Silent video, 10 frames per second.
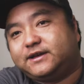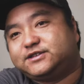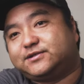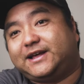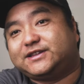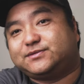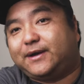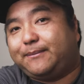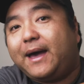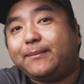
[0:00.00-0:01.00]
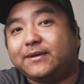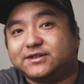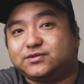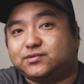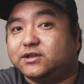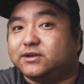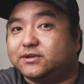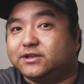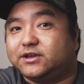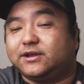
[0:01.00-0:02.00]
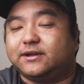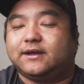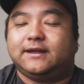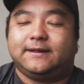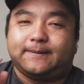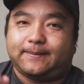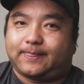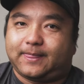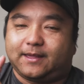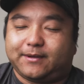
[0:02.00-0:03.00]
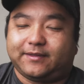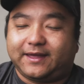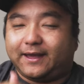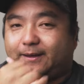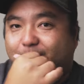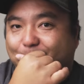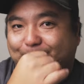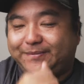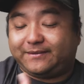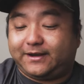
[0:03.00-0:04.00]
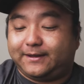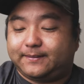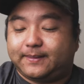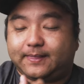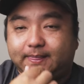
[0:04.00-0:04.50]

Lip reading: So that's why mapping is really, really good. Think about that, right?